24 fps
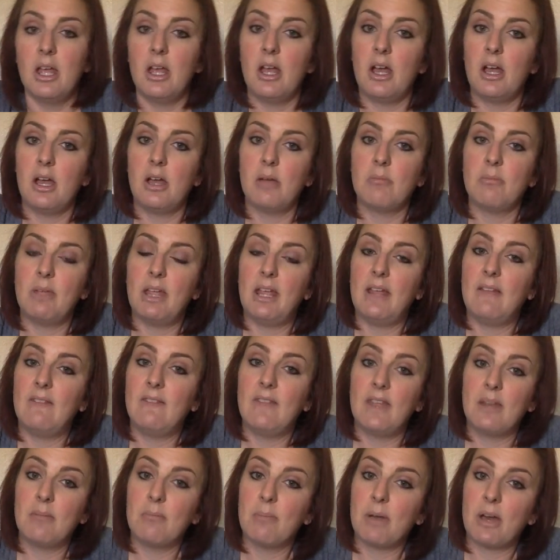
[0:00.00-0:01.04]
and
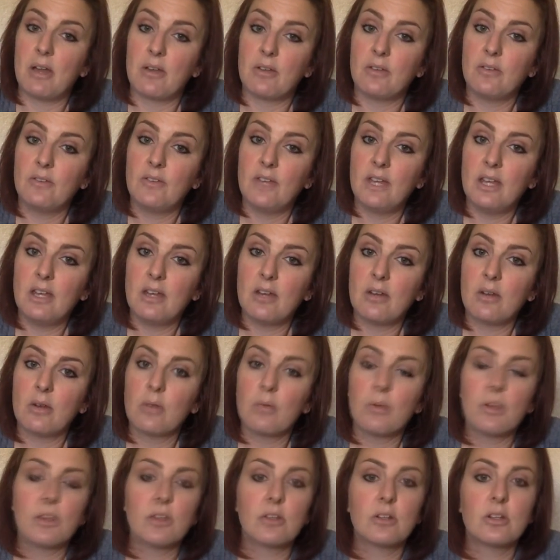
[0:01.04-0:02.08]
then bottle feed, or
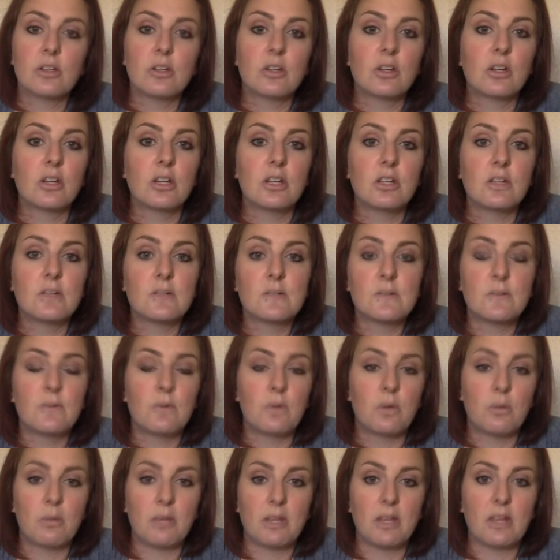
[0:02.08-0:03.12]
whether you're going to use
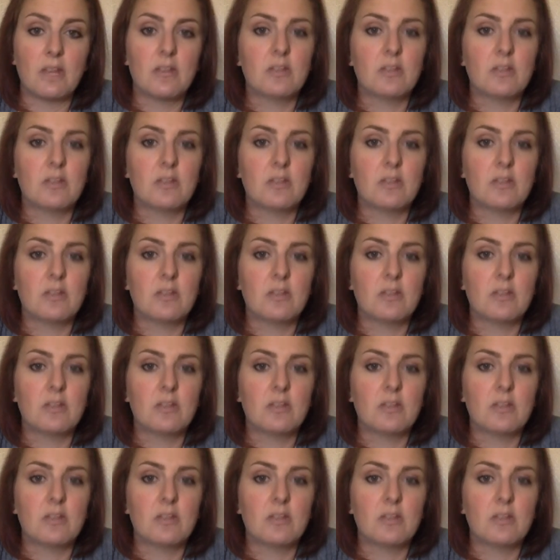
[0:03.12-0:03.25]
formula,